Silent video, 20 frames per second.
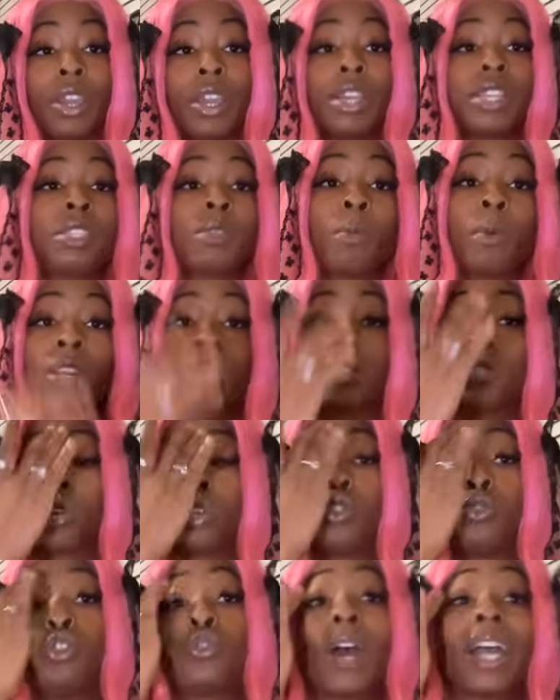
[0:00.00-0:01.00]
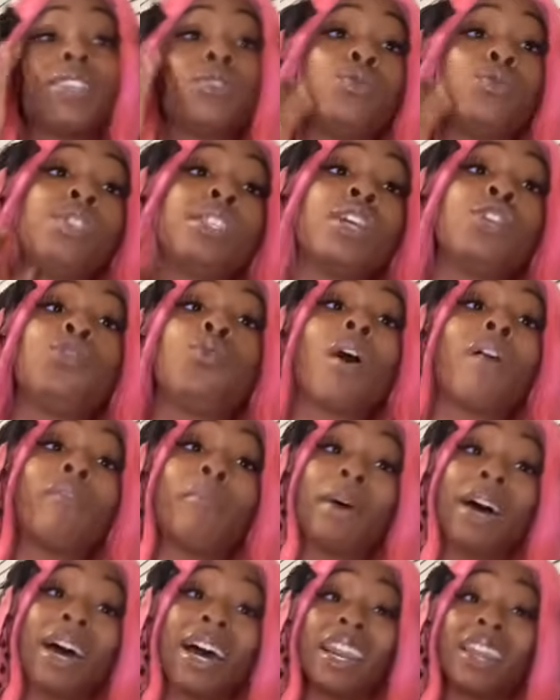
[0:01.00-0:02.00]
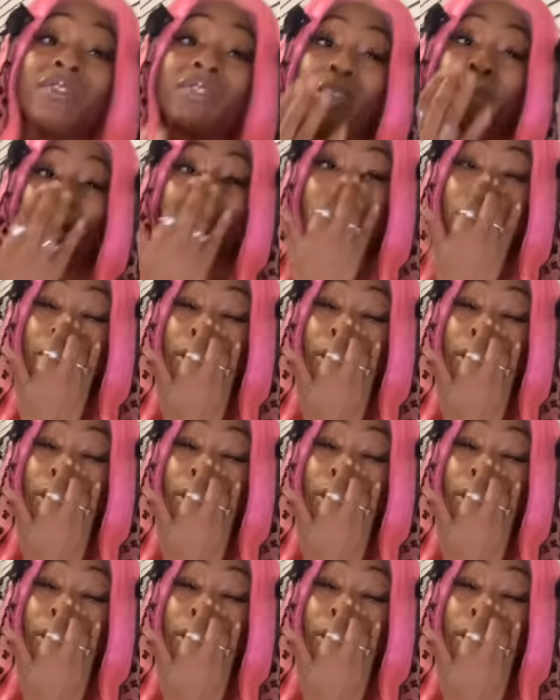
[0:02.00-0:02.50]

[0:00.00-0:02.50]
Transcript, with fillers: someone is going to try to send you off about how they feel about you.